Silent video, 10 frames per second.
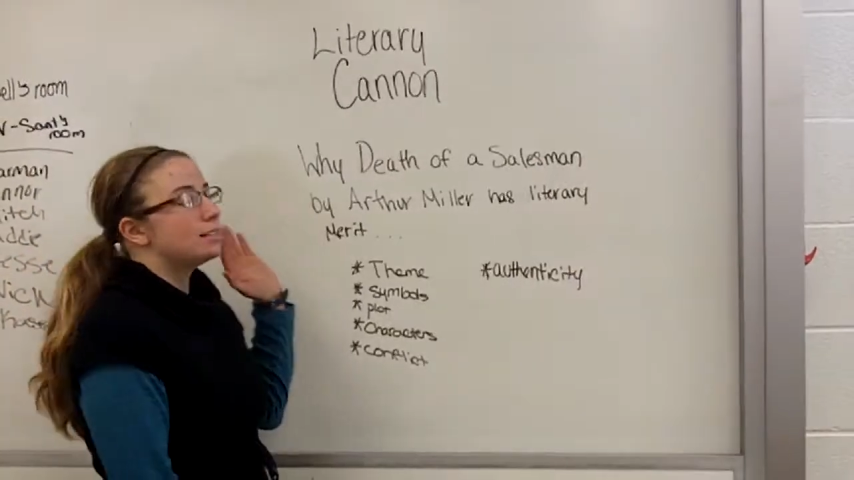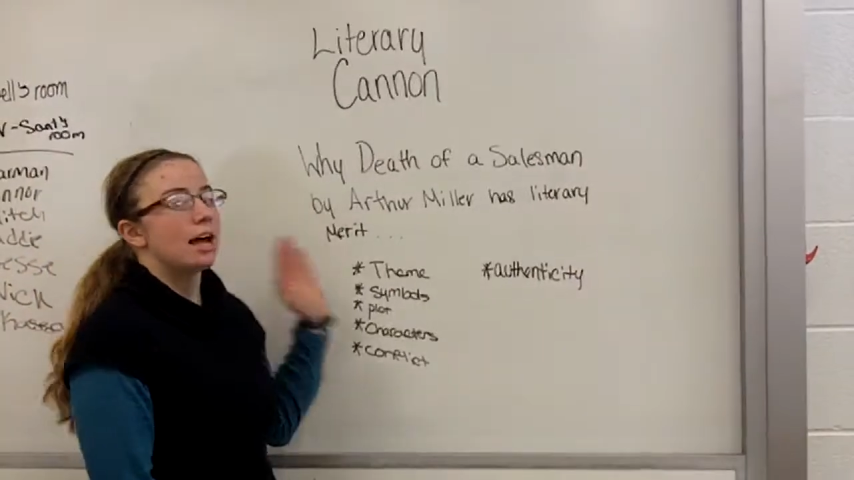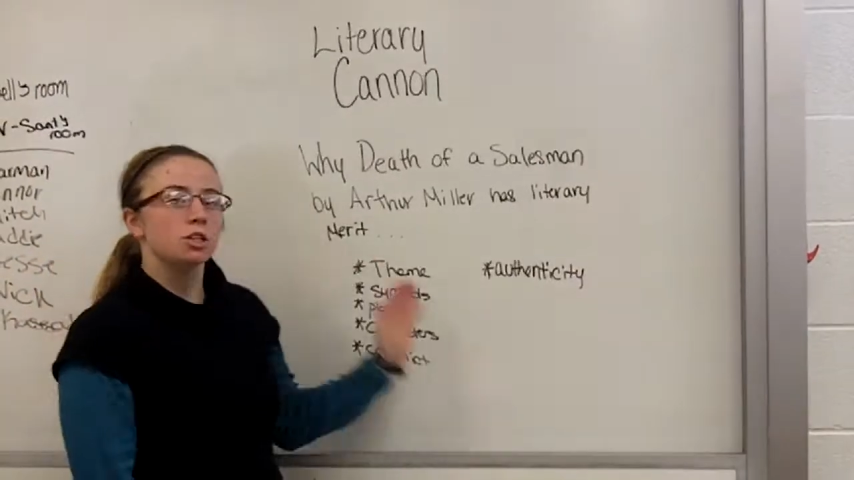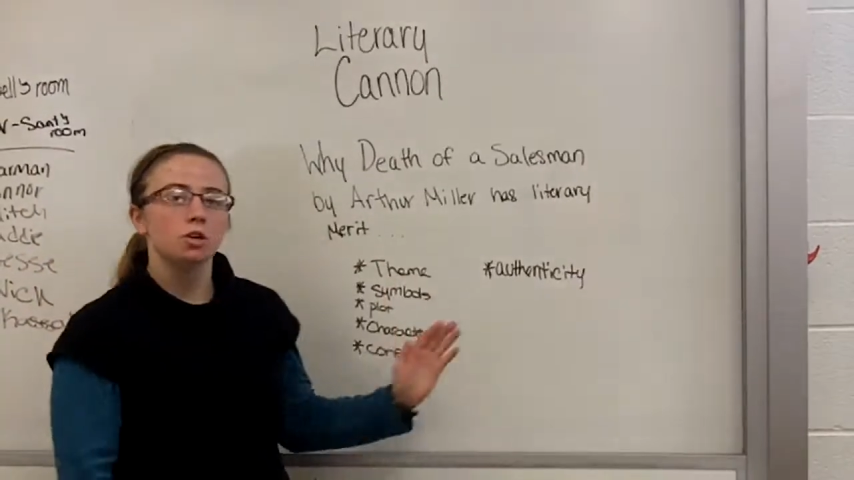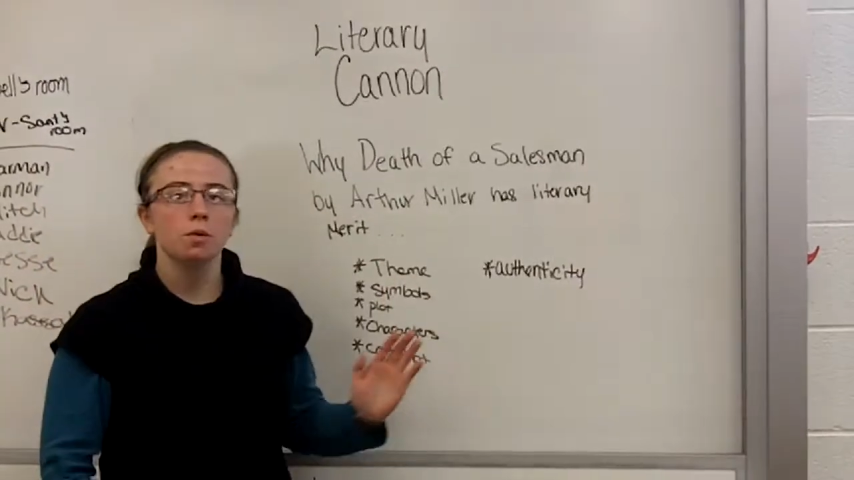
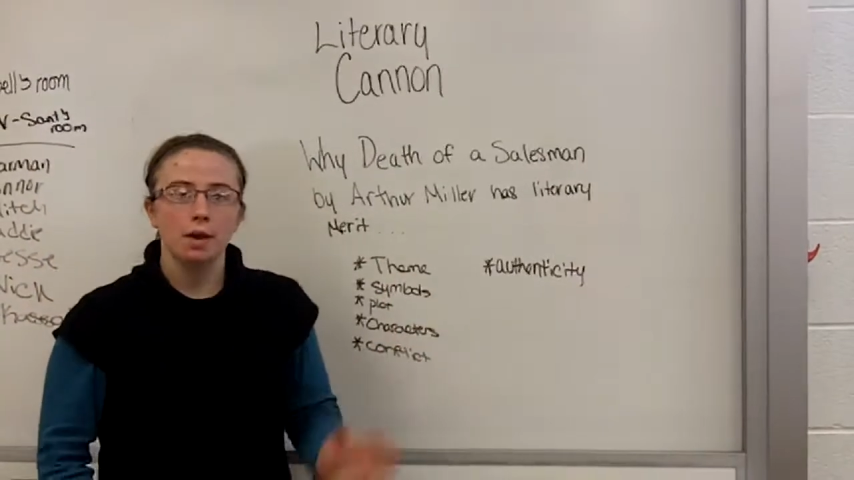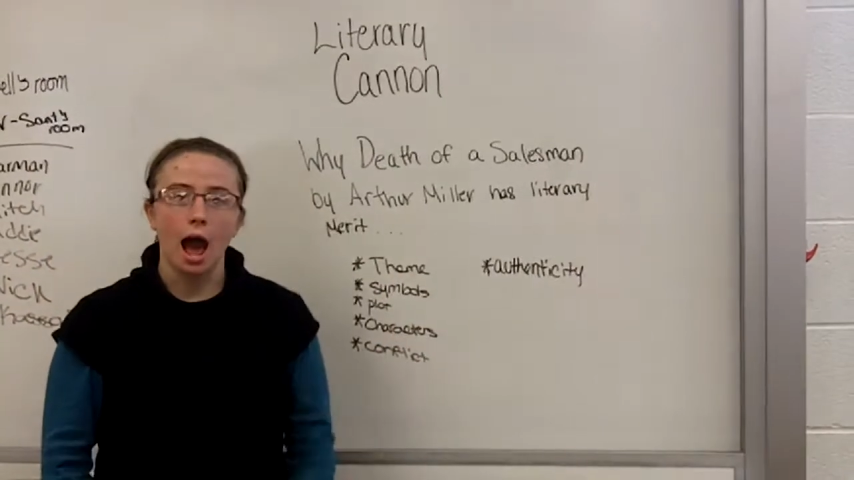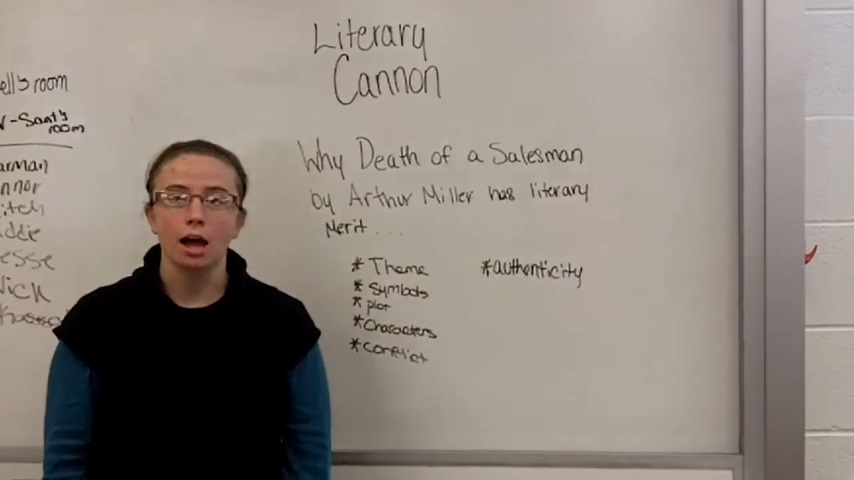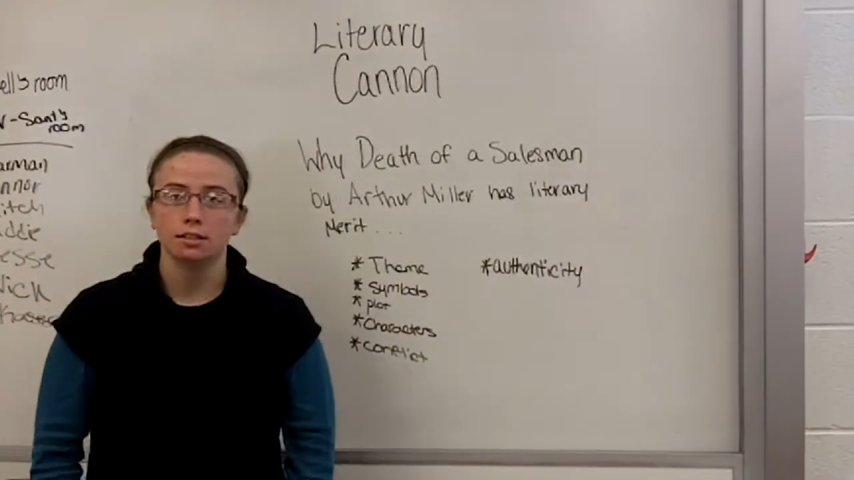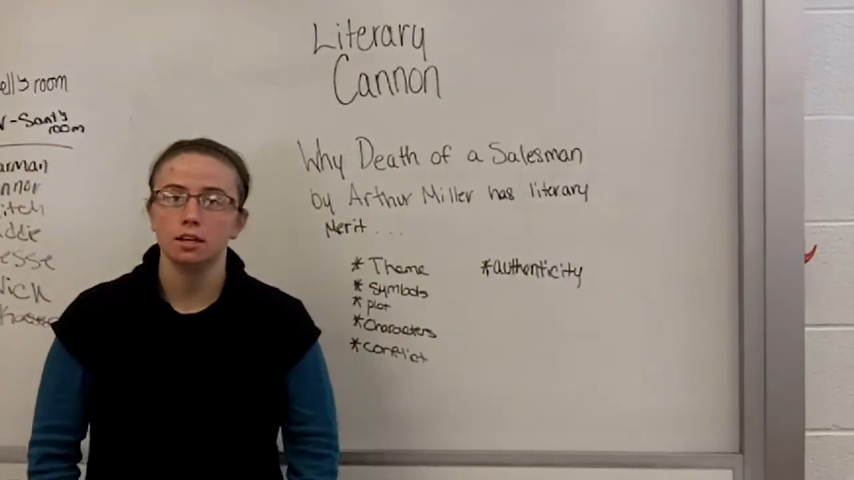essential that
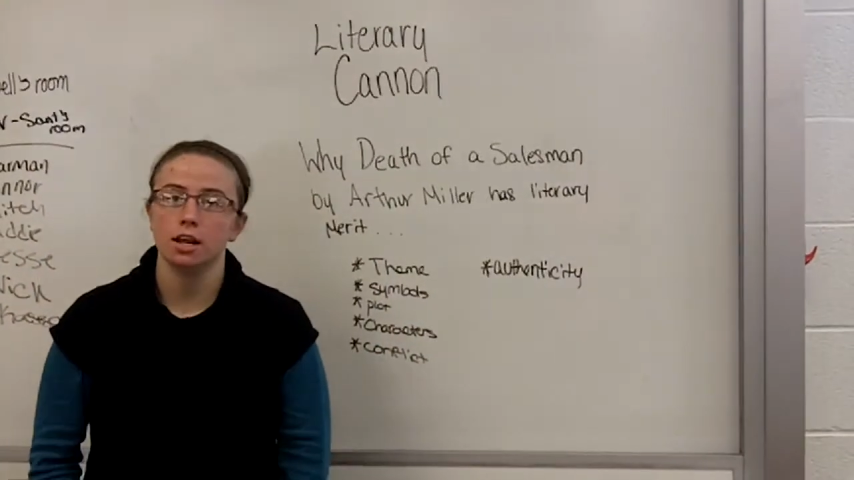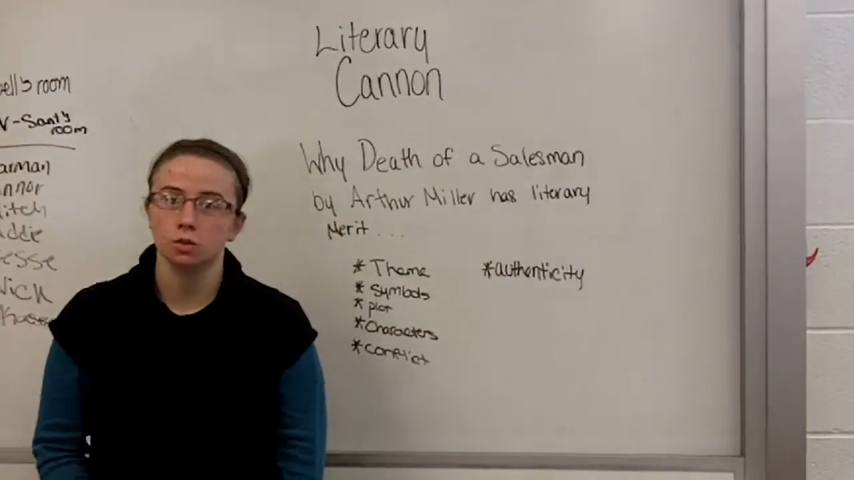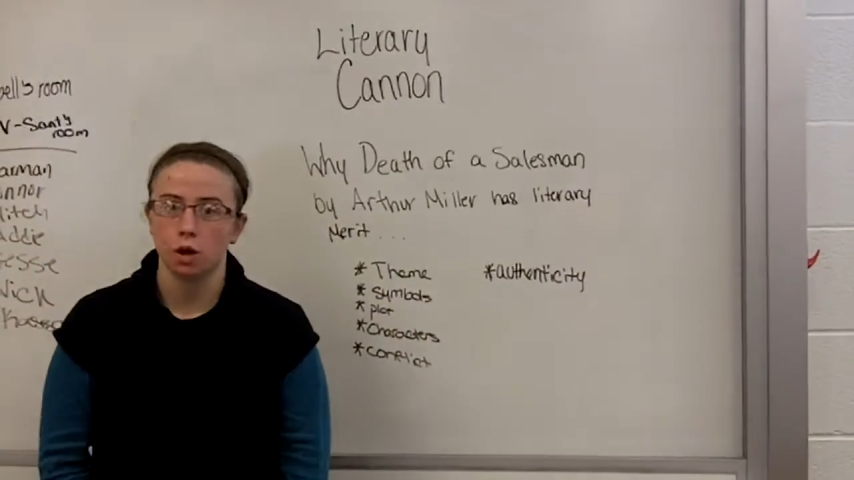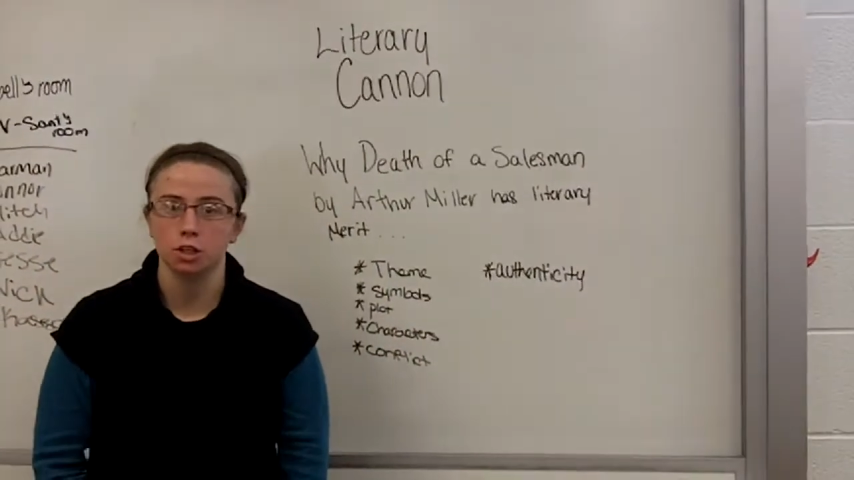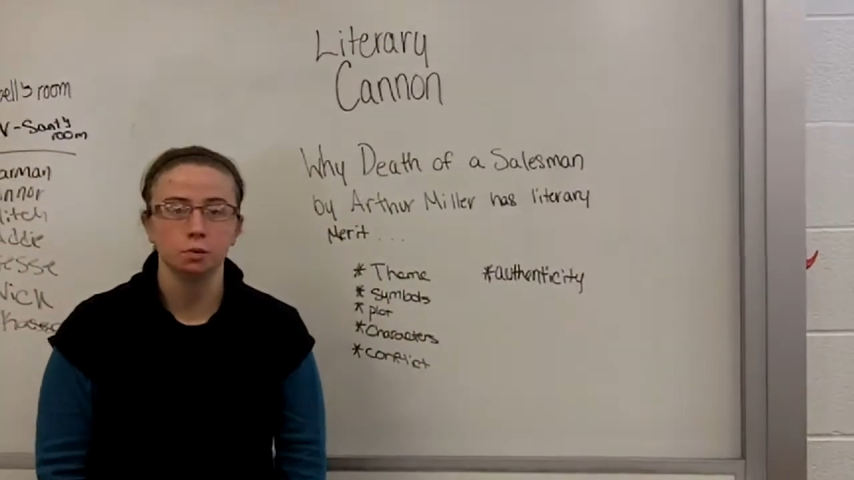we ask
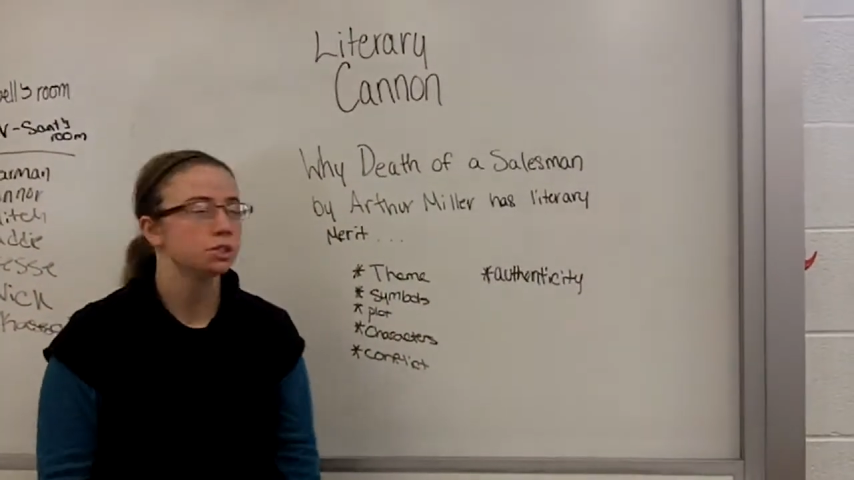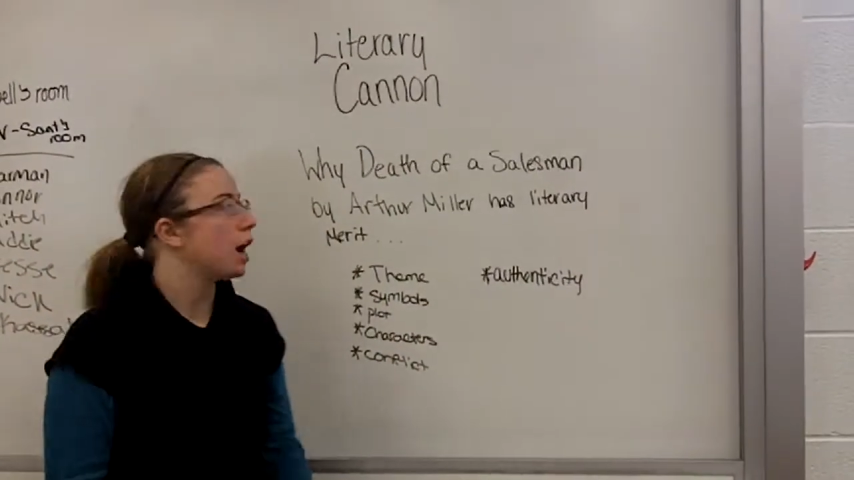today's question,